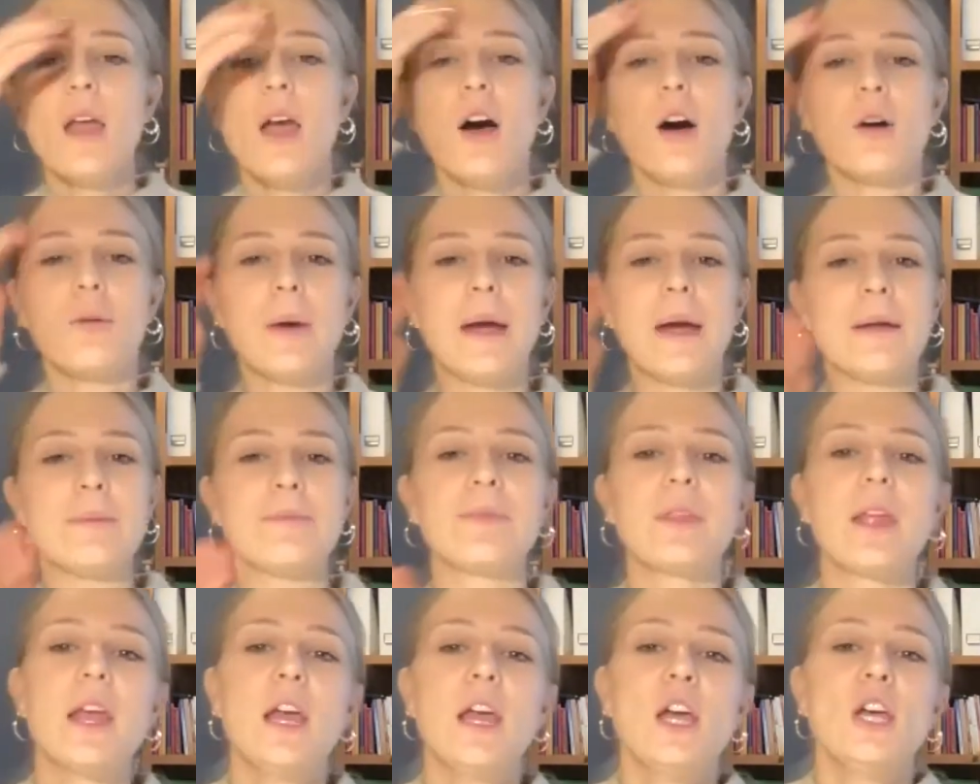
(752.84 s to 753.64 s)
All right.
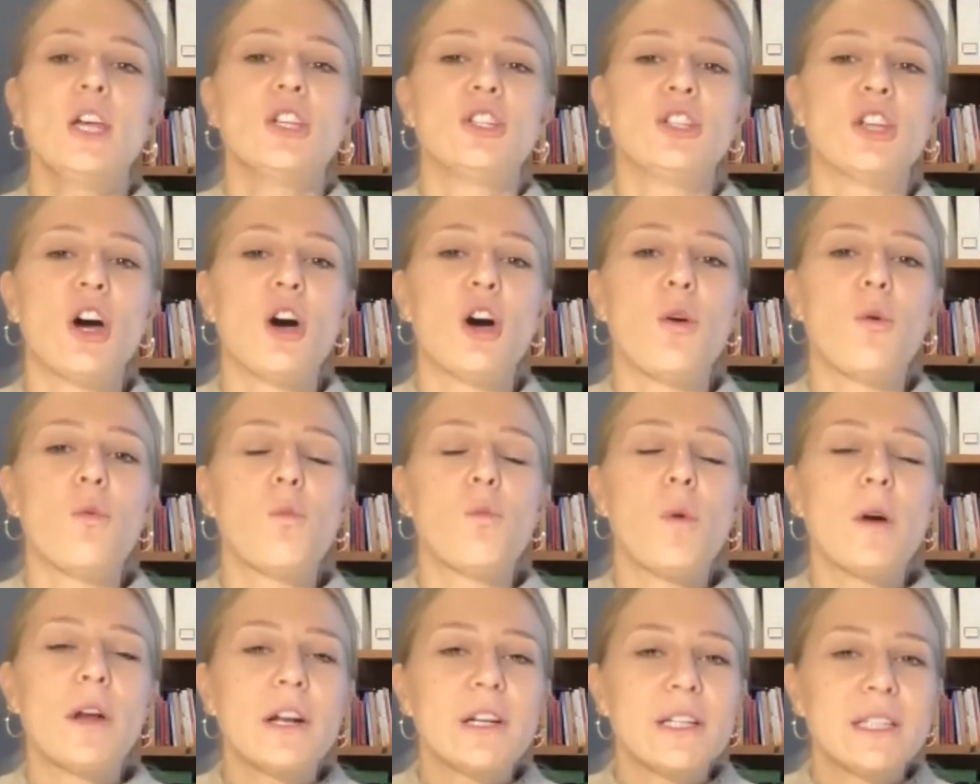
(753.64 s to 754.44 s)
So
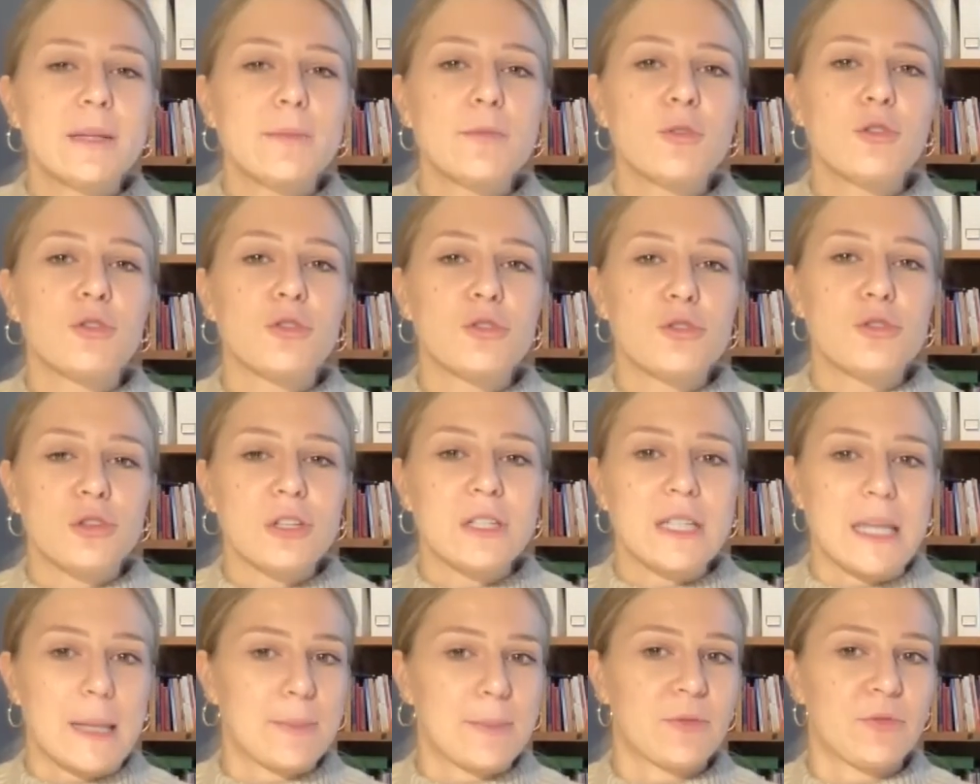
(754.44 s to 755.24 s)
what are some crucial
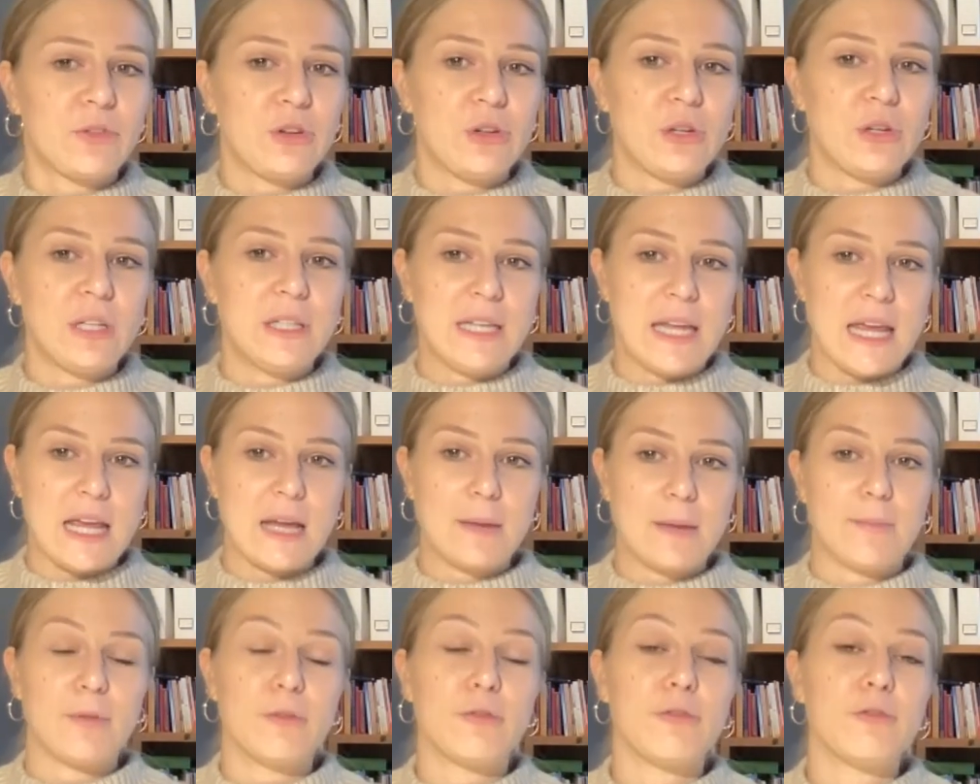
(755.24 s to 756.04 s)
steps for you to
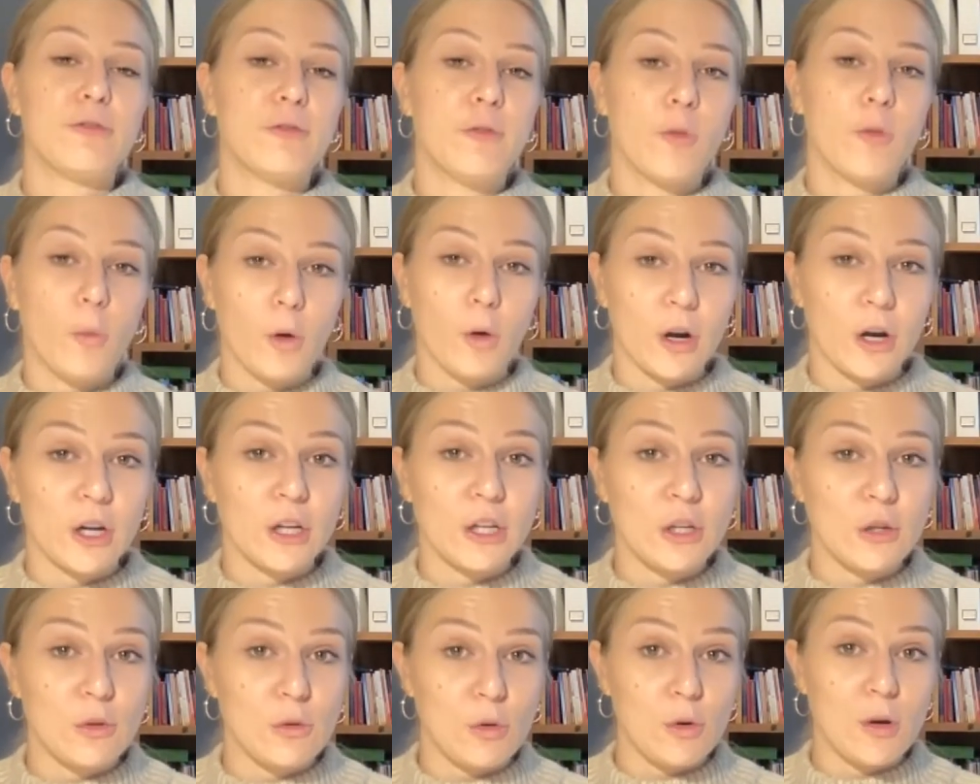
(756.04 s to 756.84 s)
take before
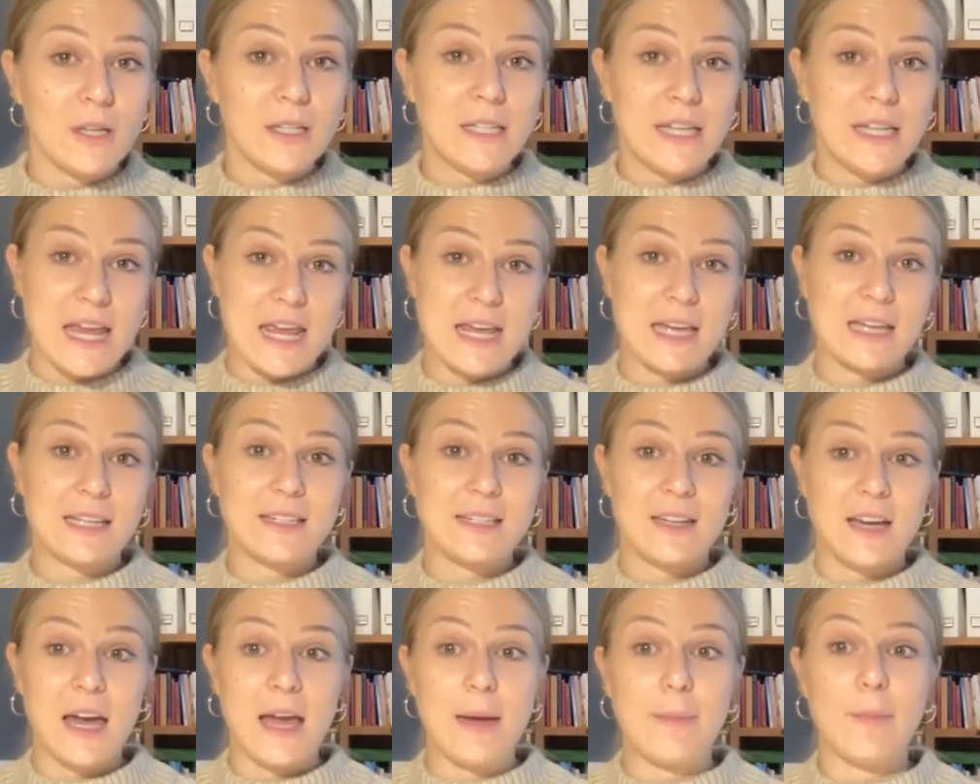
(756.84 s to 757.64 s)
you take
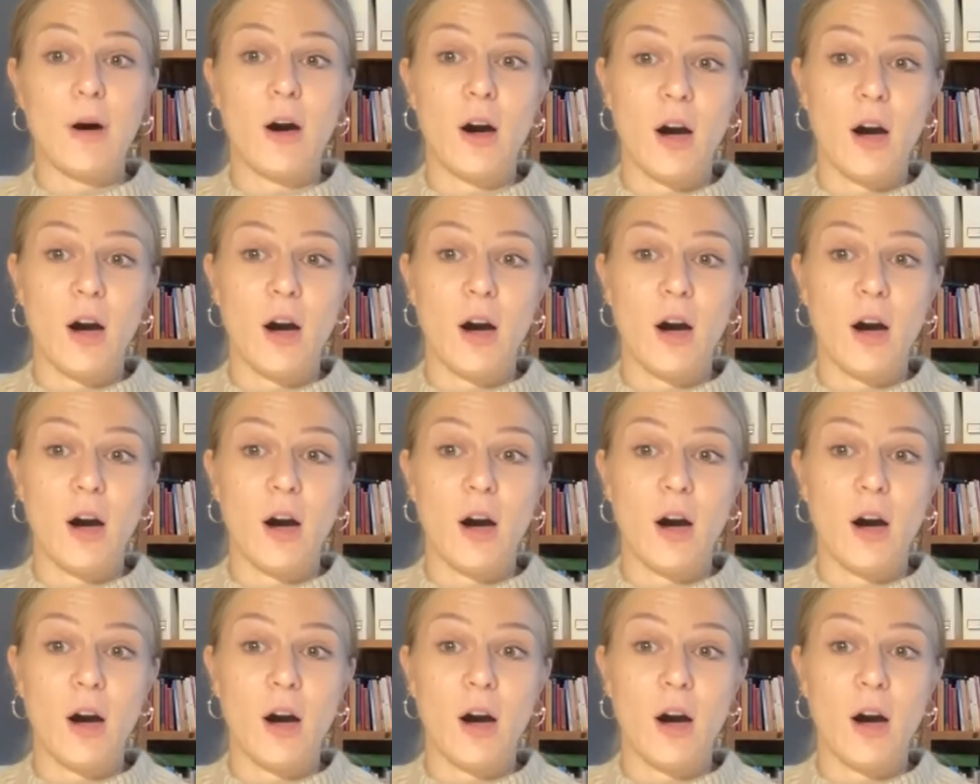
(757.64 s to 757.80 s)
time